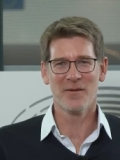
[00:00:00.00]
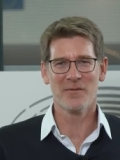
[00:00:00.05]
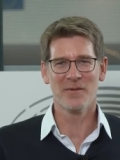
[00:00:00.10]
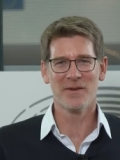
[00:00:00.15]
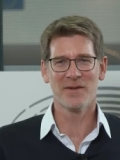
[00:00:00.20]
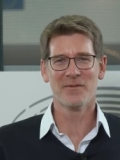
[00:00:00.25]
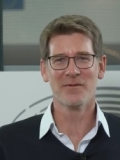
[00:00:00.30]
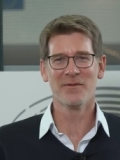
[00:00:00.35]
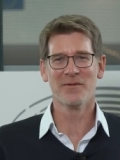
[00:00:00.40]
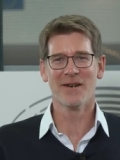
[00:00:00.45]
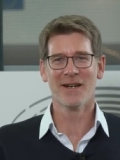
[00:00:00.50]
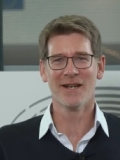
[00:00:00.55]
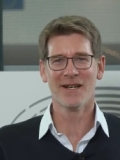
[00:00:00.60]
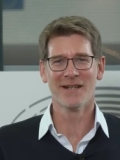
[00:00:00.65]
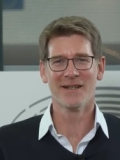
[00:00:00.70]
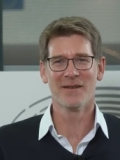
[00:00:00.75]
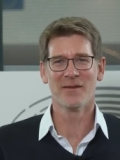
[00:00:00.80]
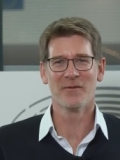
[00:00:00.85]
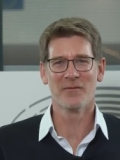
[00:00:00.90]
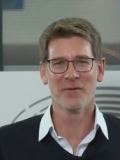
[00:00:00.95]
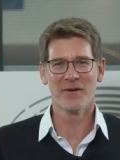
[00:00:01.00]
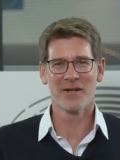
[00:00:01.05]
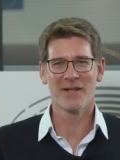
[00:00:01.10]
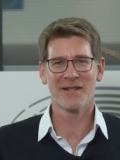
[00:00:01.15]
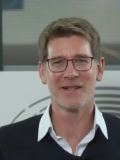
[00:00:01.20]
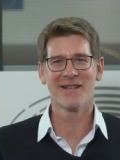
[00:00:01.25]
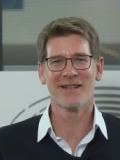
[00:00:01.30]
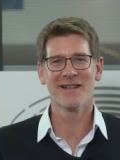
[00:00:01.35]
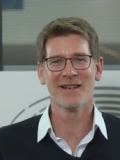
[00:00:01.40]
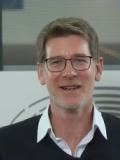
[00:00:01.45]
with who I
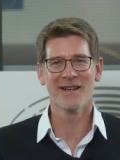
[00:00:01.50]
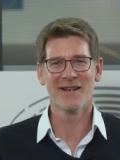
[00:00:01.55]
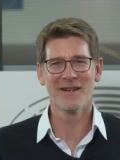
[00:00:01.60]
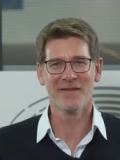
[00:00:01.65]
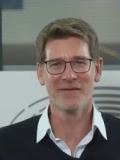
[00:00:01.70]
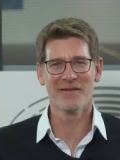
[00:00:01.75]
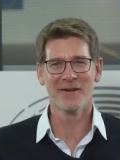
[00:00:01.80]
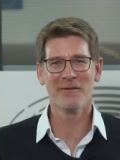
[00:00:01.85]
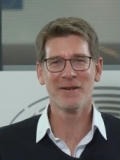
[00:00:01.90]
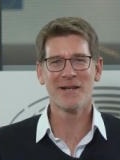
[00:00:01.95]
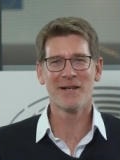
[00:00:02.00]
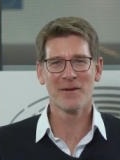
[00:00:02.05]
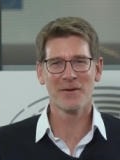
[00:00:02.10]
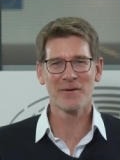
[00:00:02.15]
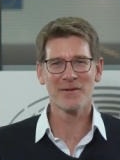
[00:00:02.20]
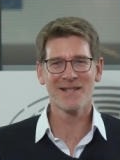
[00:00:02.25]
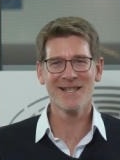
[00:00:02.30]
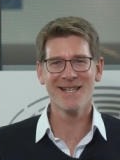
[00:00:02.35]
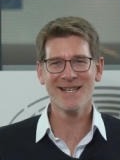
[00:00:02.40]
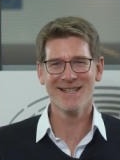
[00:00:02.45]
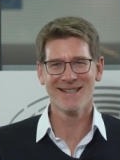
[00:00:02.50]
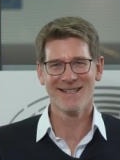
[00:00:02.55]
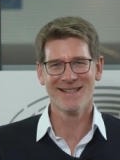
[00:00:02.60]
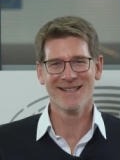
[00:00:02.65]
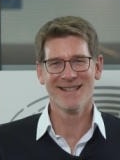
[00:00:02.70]
work very closely.